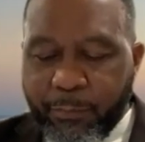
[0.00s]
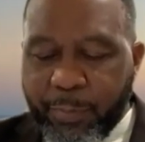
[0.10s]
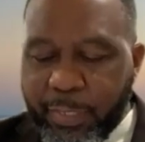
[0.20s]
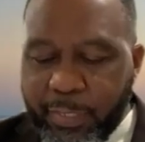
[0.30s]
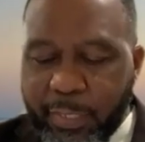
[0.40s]

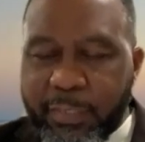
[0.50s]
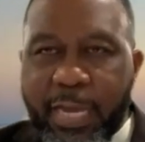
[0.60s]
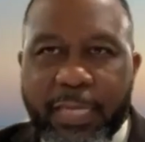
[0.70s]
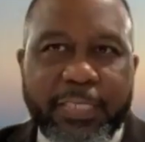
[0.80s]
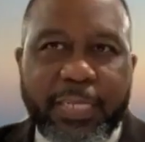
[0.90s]
but it does
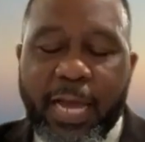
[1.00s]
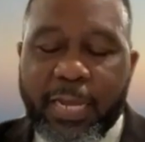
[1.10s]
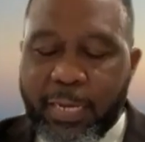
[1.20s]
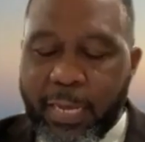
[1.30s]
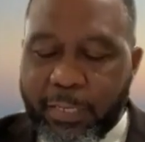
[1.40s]
not
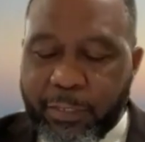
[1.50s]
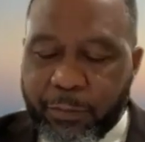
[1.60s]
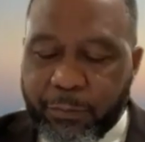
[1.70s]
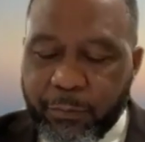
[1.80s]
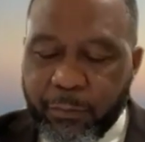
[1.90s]
sideline
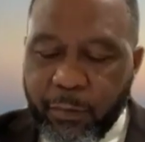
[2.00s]
you.